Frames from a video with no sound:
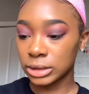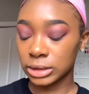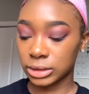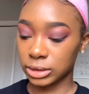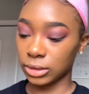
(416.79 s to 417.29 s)

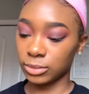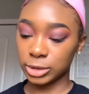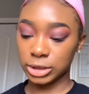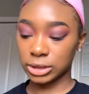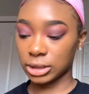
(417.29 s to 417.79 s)
So I'm gonna
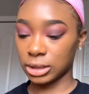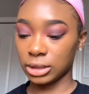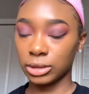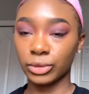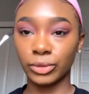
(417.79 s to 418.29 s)
just get a
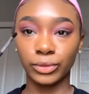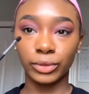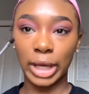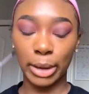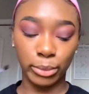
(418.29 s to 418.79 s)
little
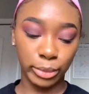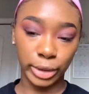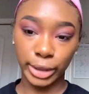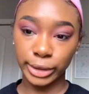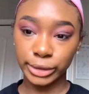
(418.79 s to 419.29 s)
flat
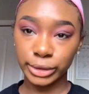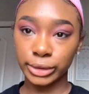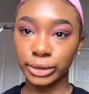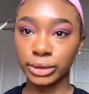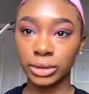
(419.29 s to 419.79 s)
brush,
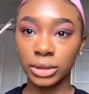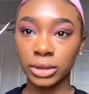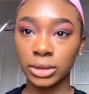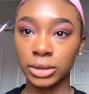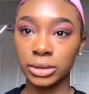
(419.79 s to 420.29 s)

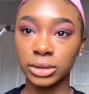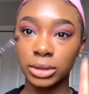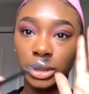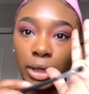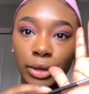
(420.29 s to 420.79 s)

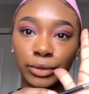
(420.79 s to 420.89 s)
a